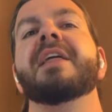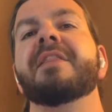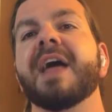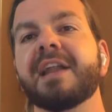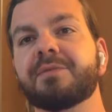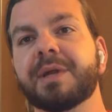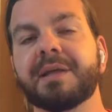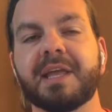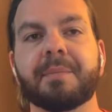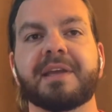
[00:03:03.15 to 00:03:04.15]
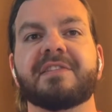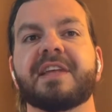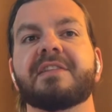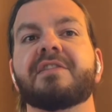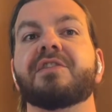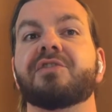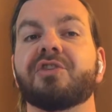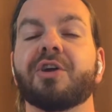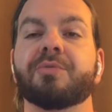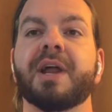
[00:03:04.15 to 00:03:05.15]
that is when it can make sense to
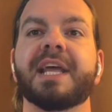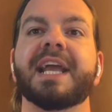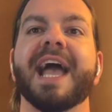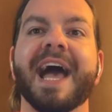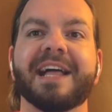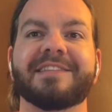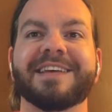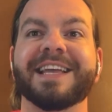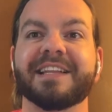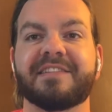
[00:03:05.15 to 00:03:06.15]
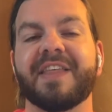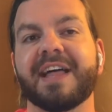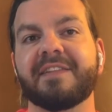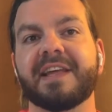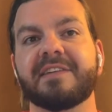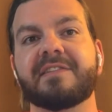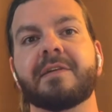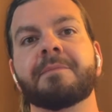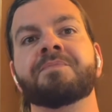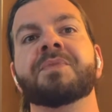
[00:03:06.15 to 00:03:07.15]
start running ads against that list.
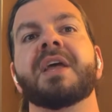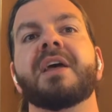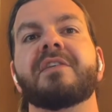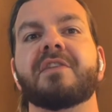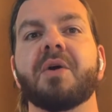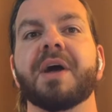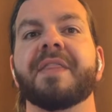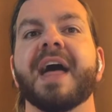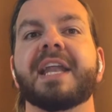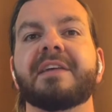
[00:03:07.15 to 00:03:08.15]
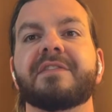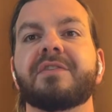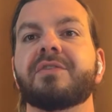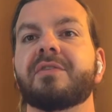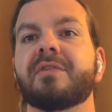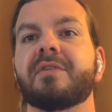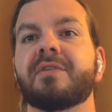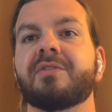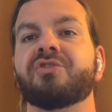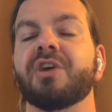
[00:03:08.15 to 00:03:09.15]
So, and that is
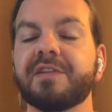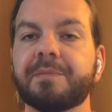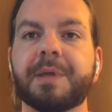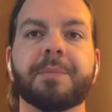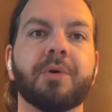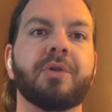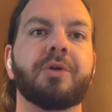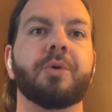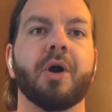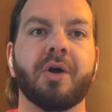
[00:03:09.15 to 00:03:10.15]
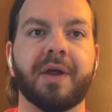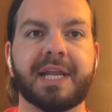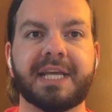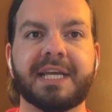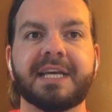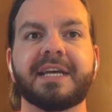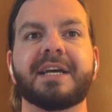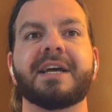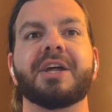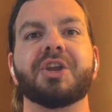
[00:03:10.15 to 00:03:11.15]
just people who already
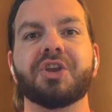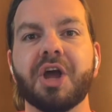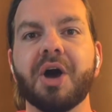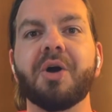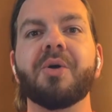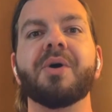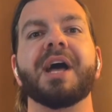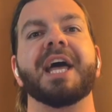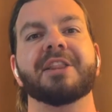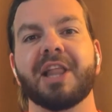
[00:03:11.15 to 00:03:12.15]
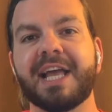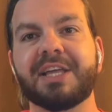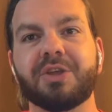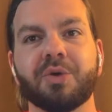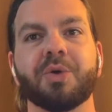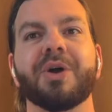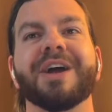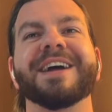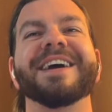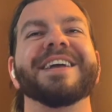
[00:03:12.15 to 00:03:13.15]
know and like
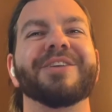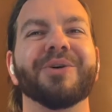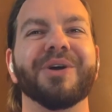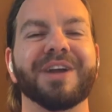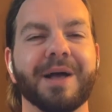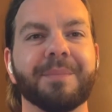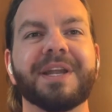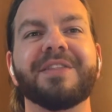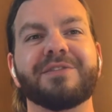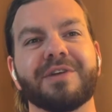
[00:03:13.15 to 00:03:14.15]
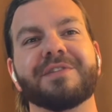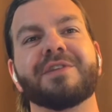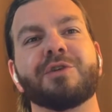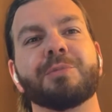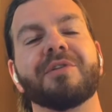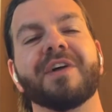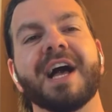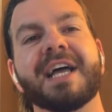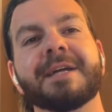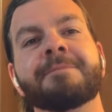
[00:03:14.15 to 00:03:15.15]
your company, the services you
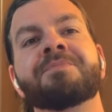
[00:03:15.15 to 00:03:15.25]
provide.